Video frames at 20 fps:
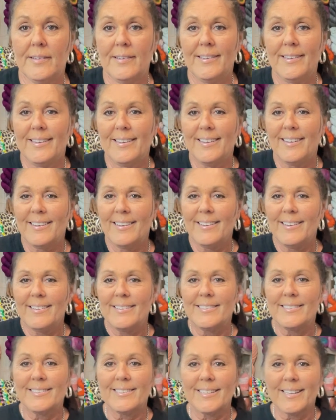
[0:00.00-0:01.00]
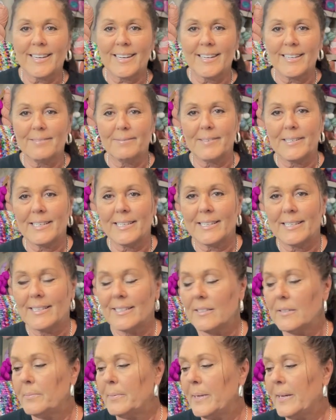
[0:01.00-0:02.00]
talking about
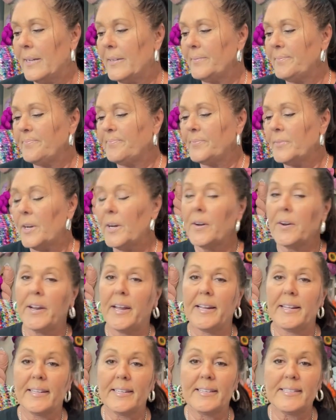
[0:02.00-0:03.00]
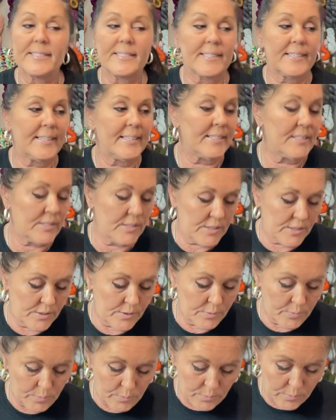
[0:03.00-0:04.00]
it. But all right, let's get
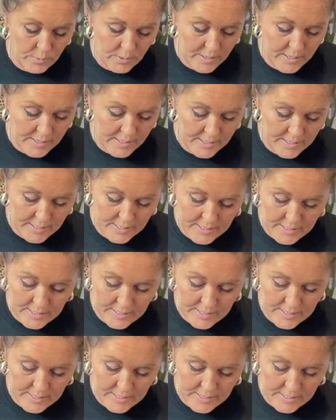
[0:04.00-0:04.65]
to what.